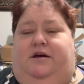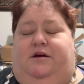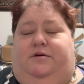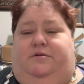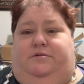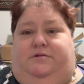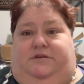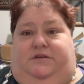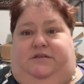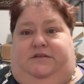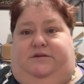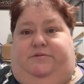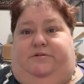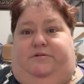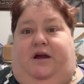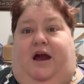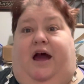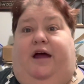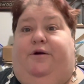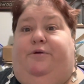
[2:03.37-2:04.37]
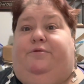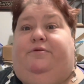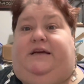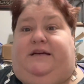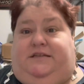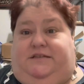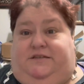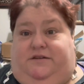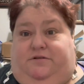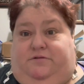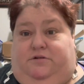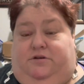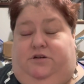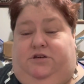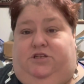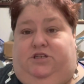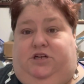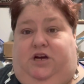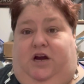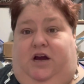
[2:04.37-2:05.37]
Was in the cemetery? I don't think so.
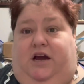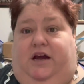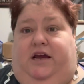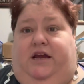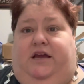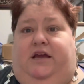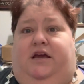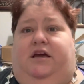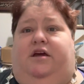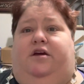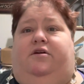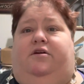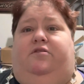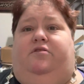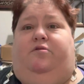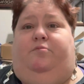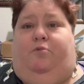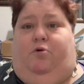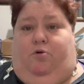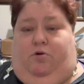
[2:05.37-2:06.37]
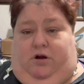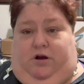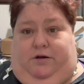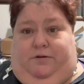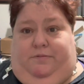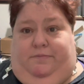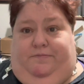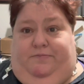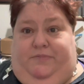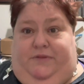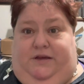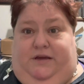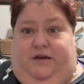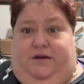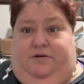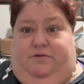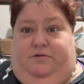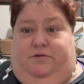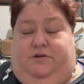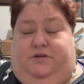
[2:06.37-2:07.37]
Try the morgue.
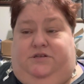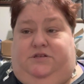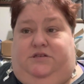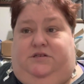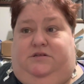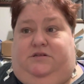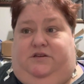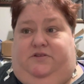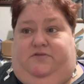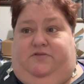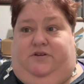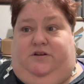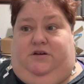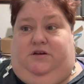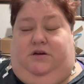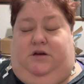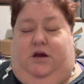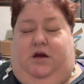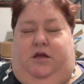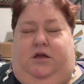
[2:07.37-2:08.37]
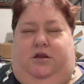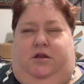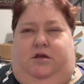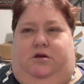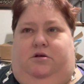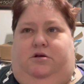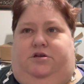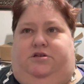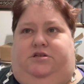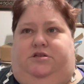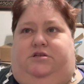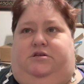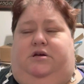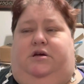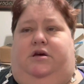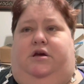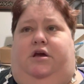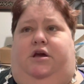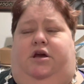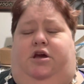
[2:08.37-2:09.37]
He was leaving, and it's just,
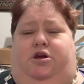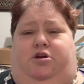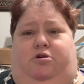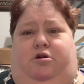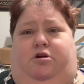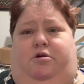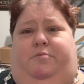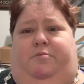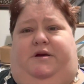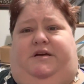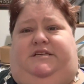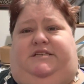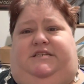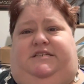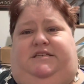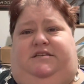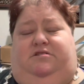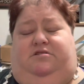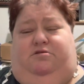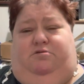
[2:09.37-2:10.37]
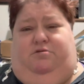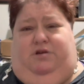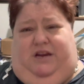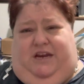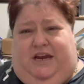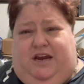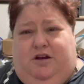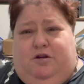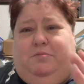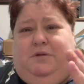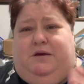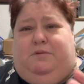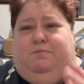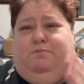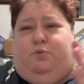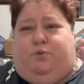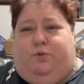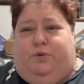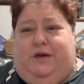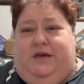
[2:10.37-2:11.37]
you could hear me
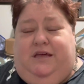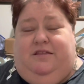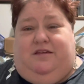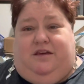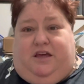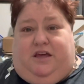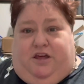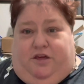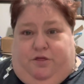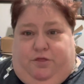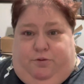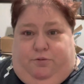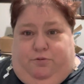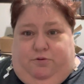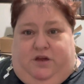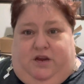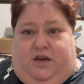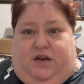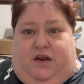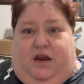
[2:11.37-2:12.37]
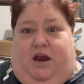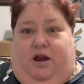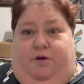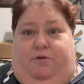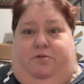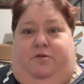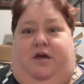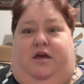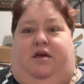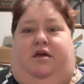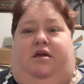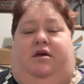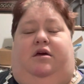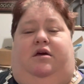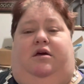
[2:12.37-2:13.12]
breathing through the entire thing.